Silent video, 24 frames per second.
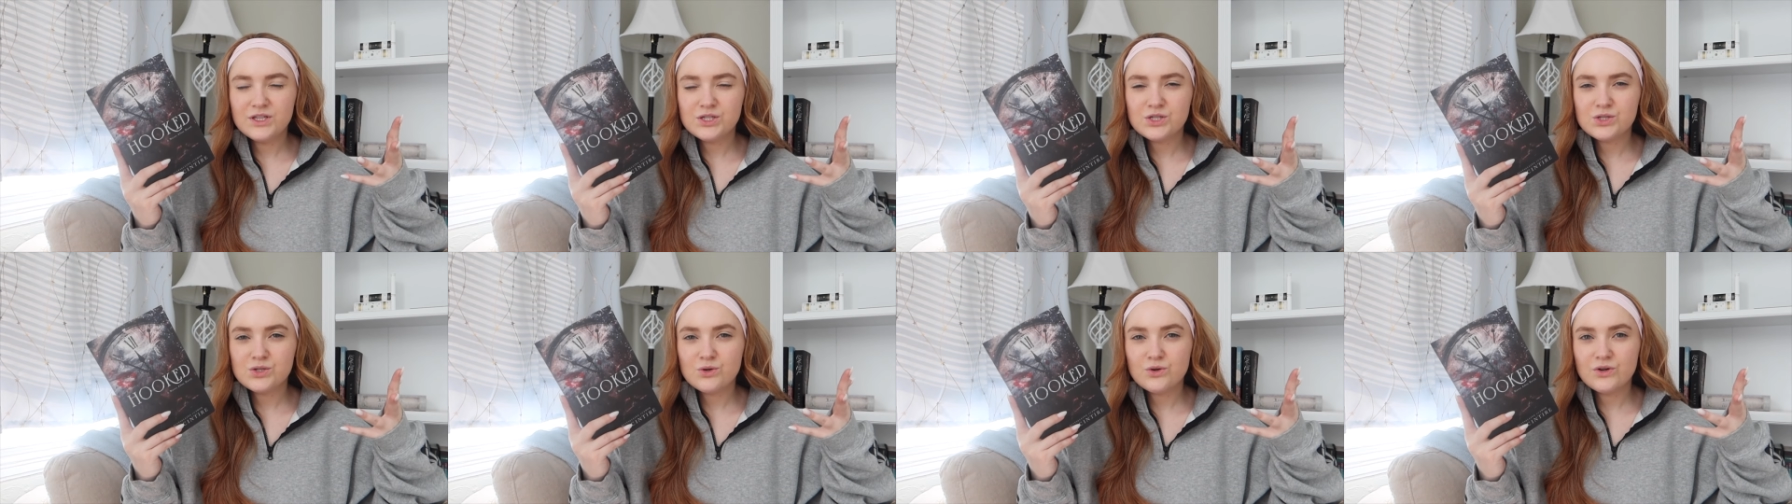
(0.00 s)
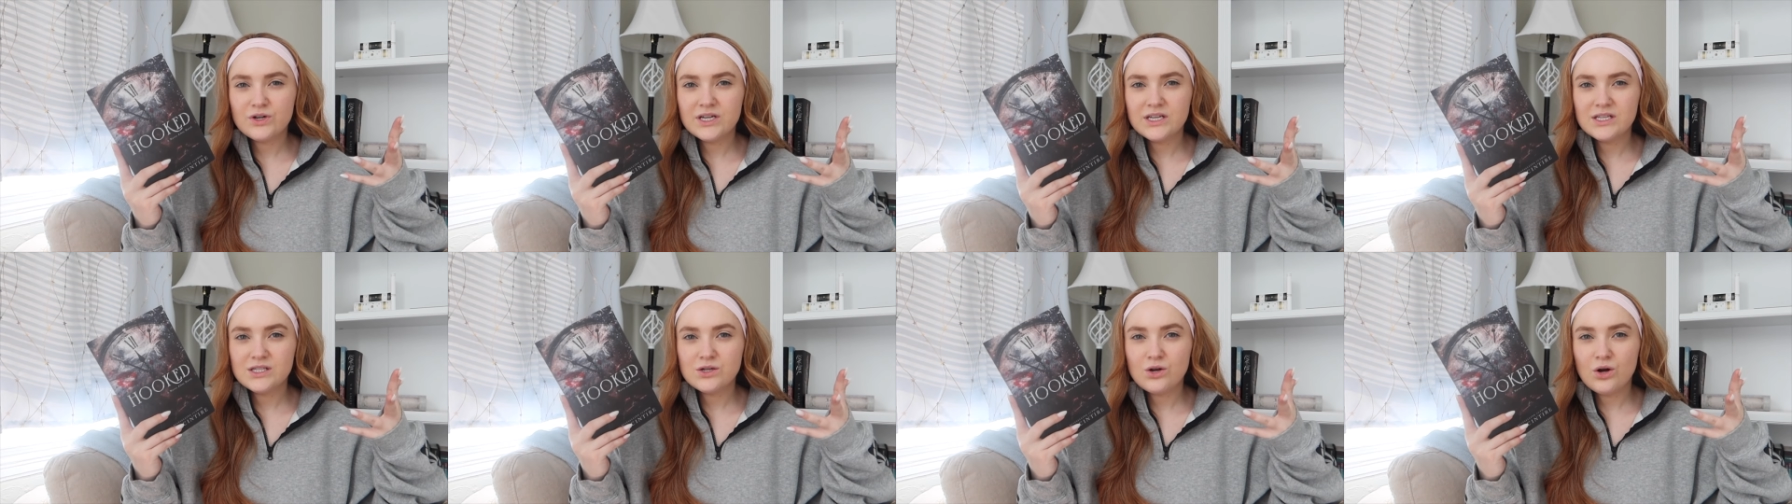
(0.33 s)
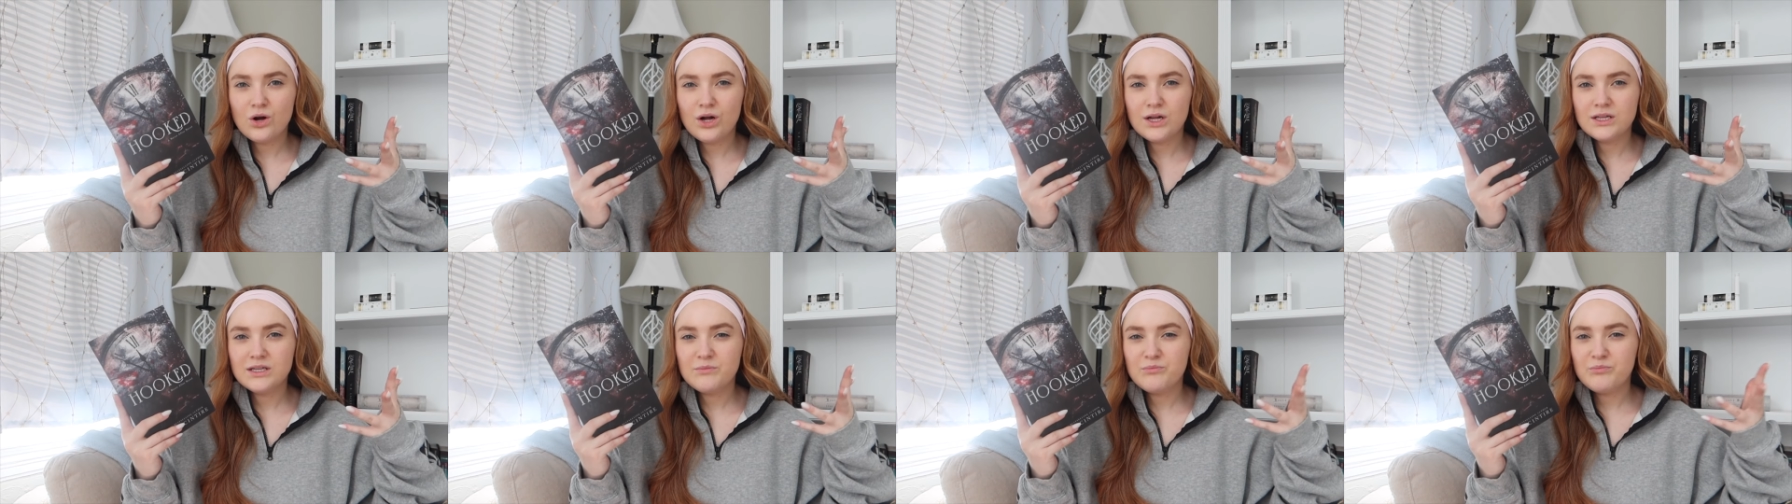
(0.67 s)
the story is
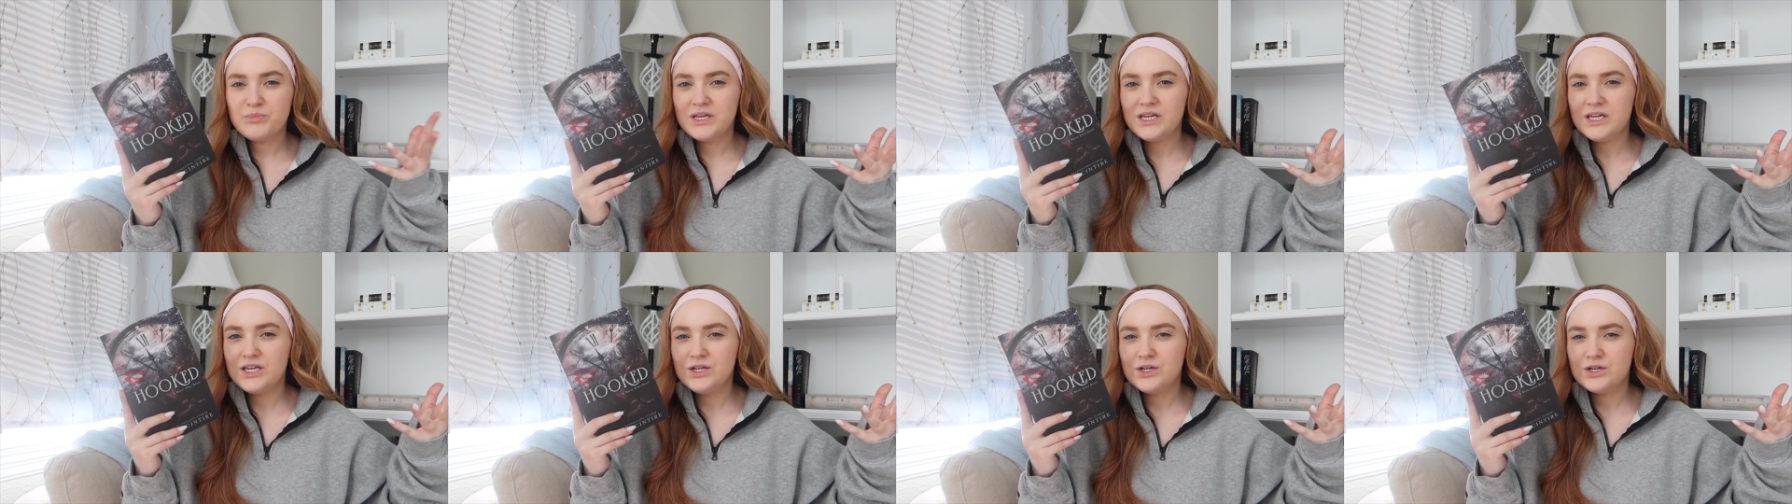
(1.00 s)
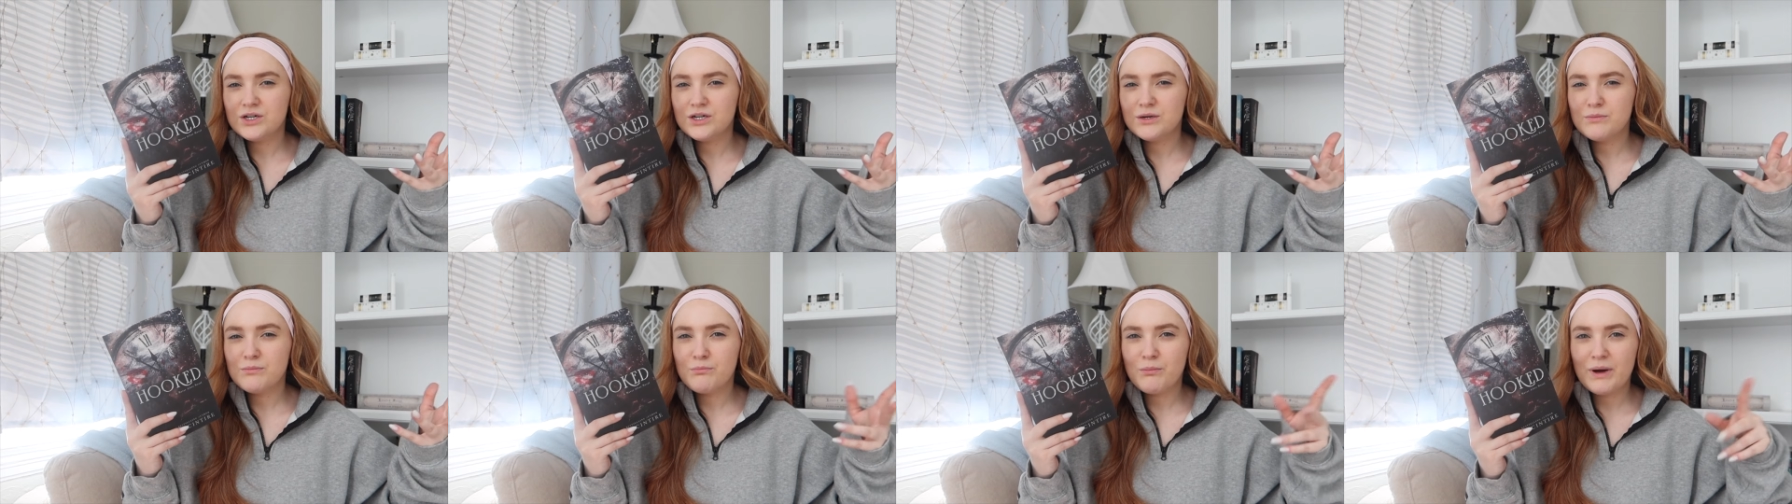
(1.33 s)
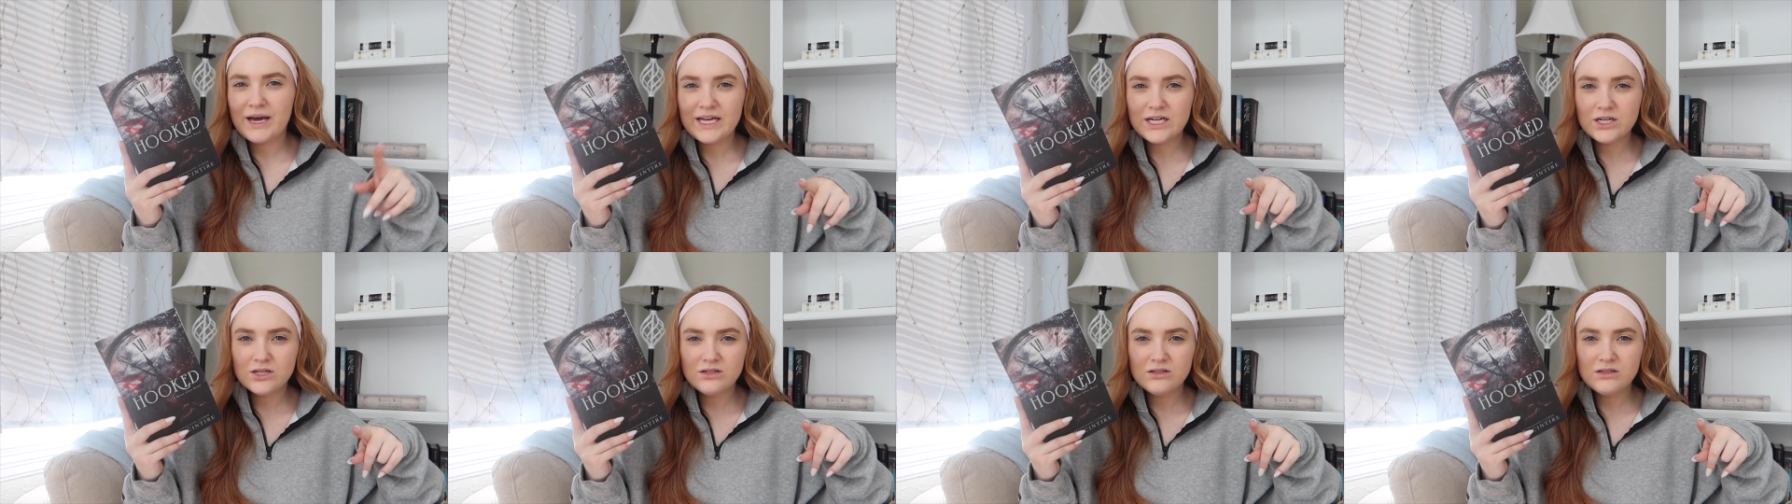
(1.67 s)
called Peter
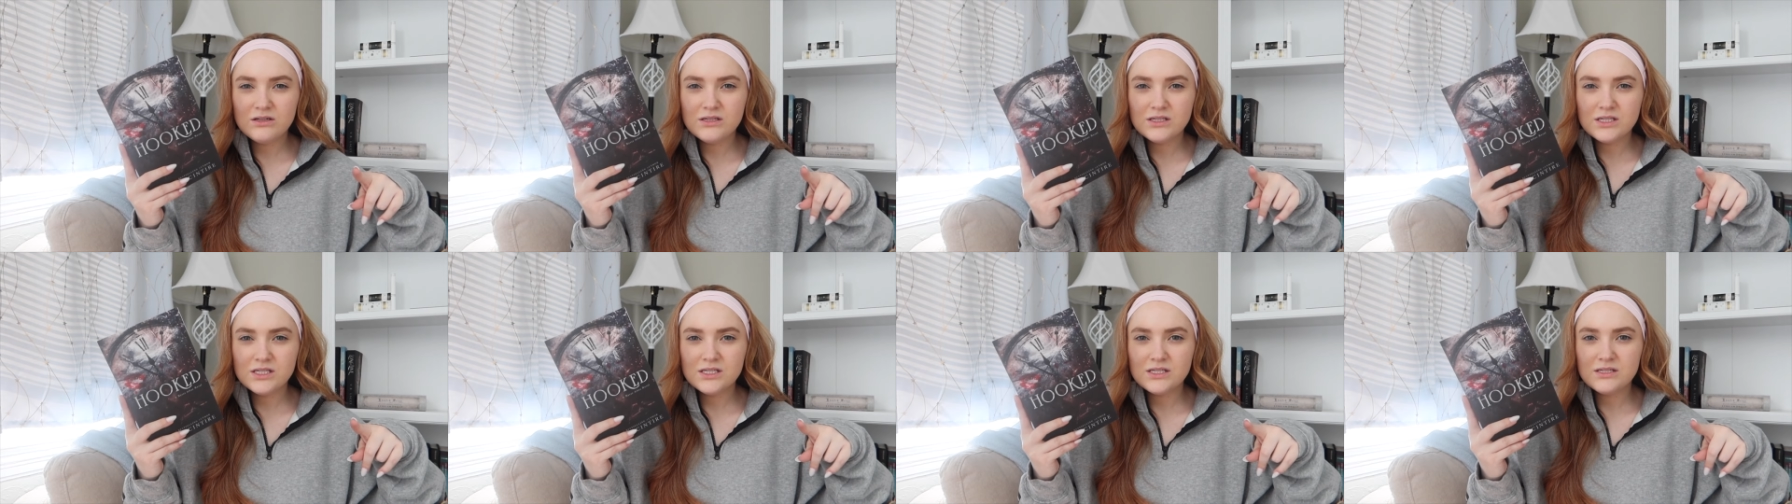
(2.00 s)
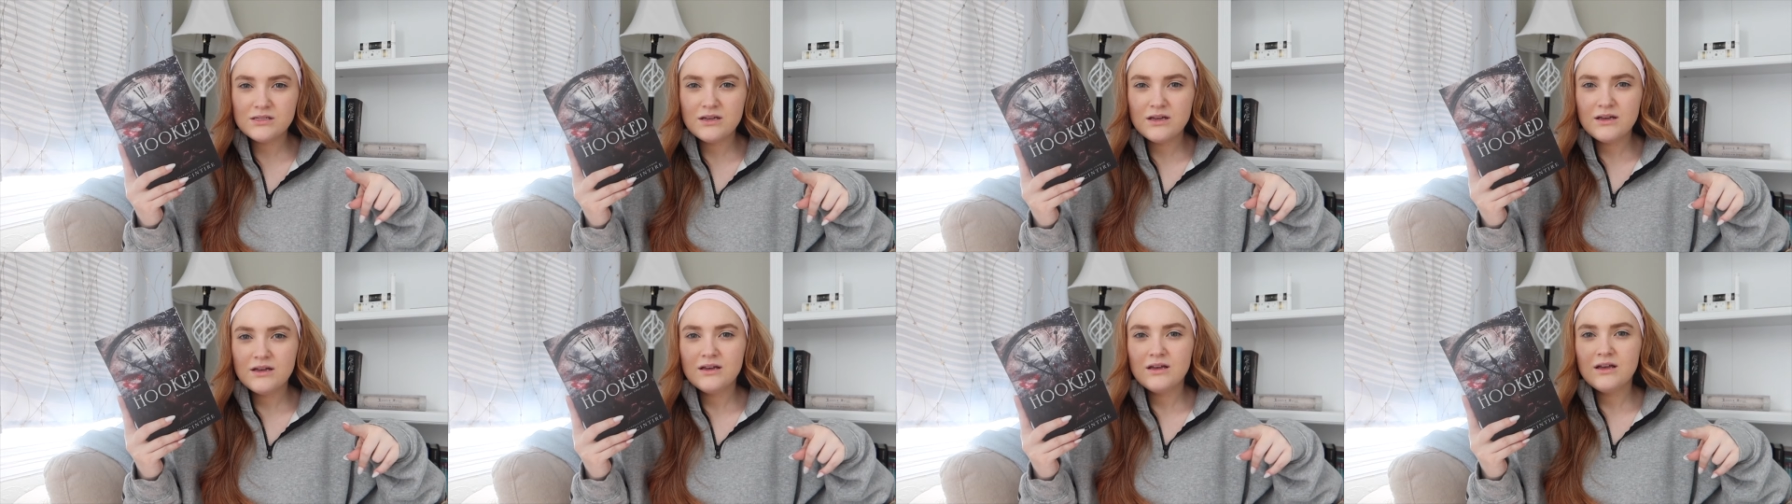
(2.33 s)
Michaels,